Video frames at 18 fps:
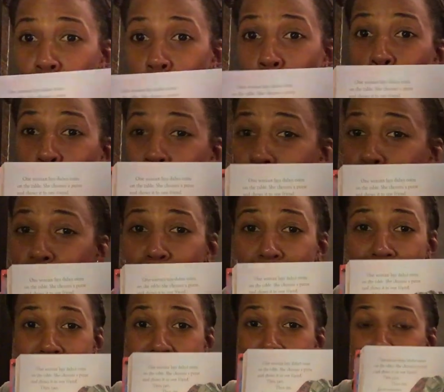one
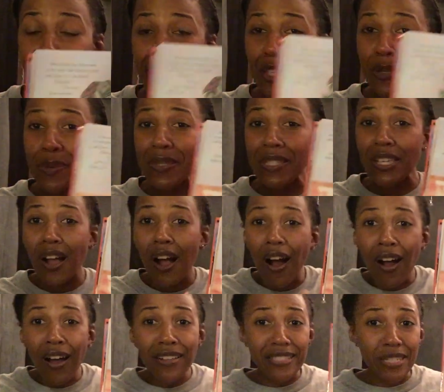person thought this was an
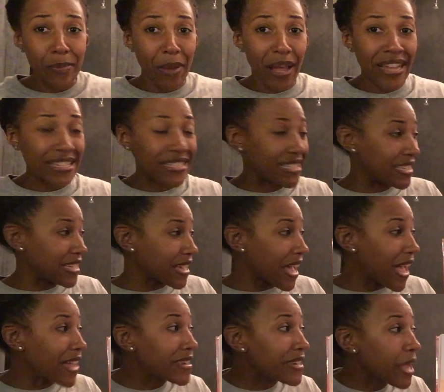awesome
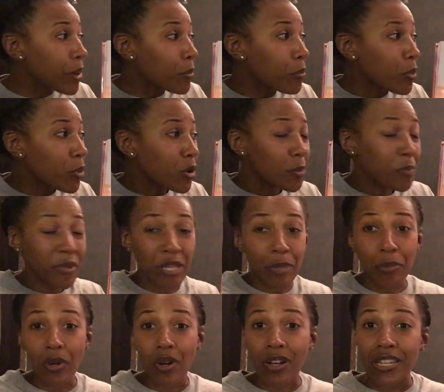idea, and now more
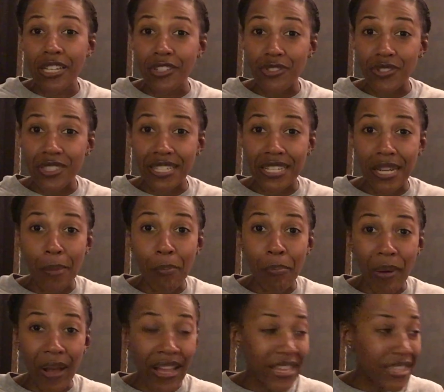people are interested in
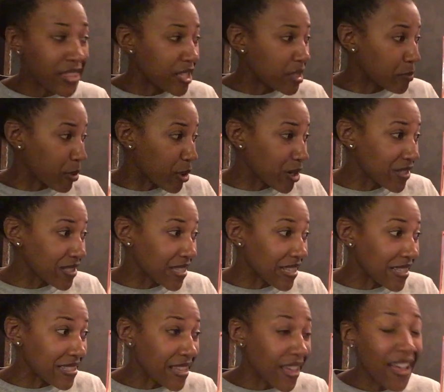buying these
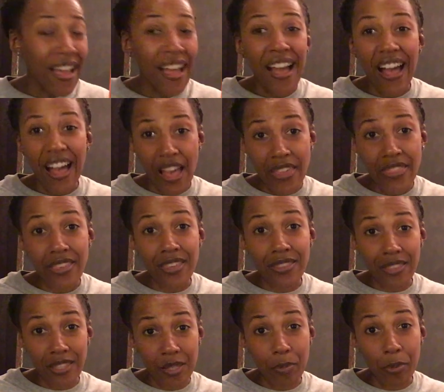purses. I
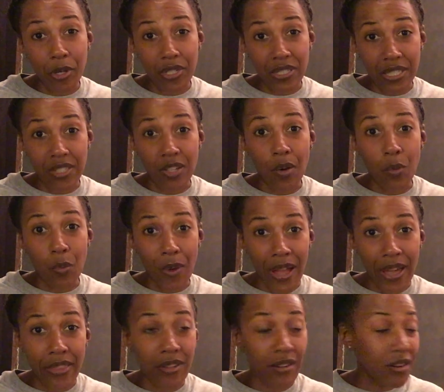think these purses are
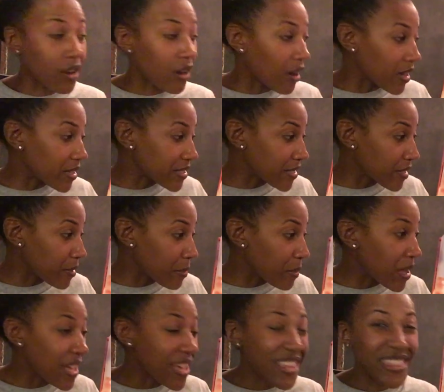rather awesome.
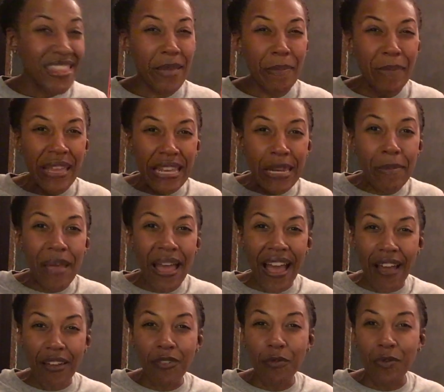They made them
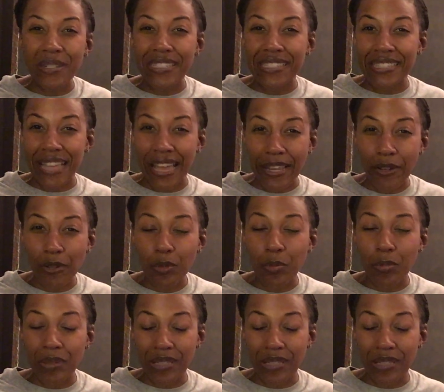out of recycled